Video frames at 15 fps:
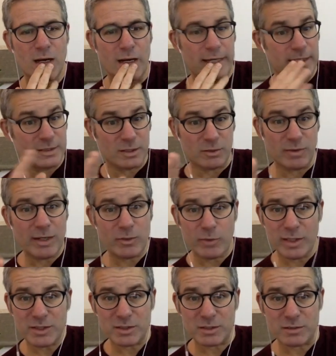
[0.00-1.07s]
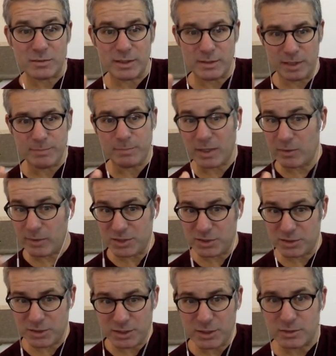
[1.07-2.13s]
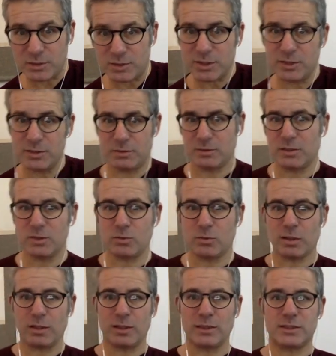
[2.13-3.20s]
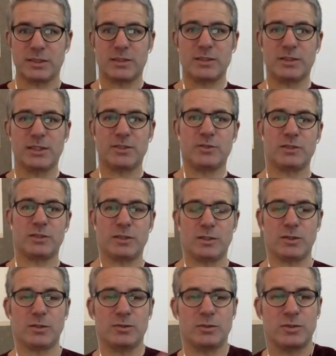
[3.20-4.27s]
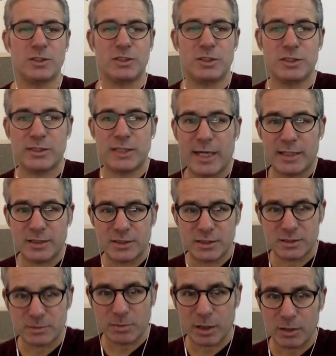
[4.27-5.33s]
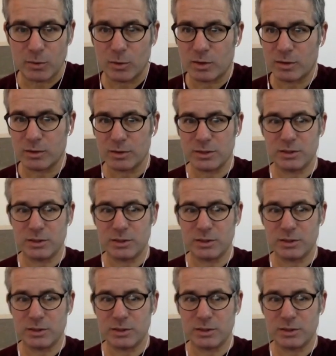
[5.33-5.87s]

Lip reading: And it's a great question. And by the way, she's a teacher. She's one of the assistant teachers in the dojo that she's at, and she's a body worker.